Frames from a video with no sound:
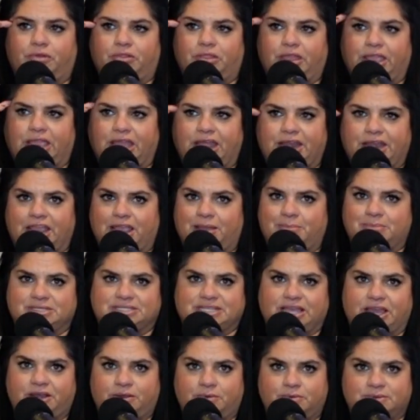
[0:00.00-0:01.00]
like on
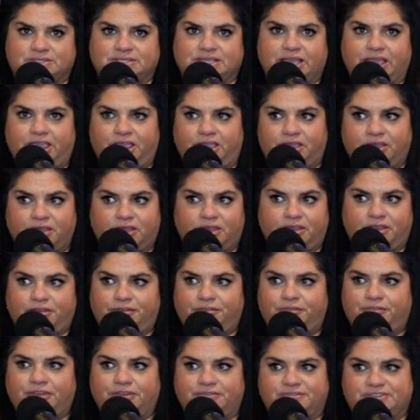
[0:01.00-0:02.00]
Amazon it was like
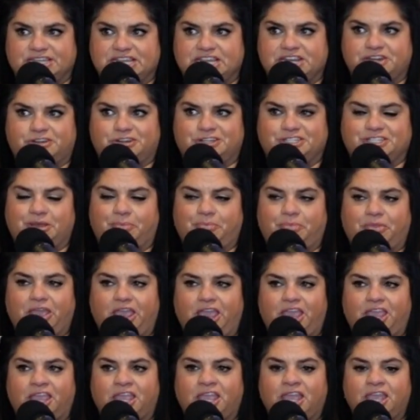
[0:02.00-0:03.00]
15 or
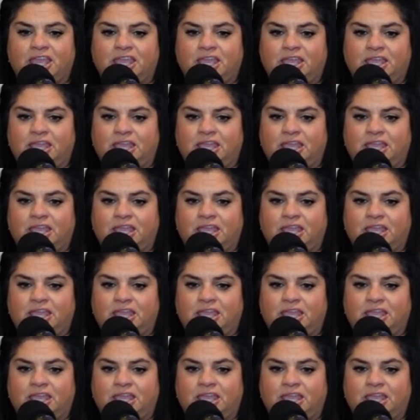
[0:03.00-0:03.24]
something.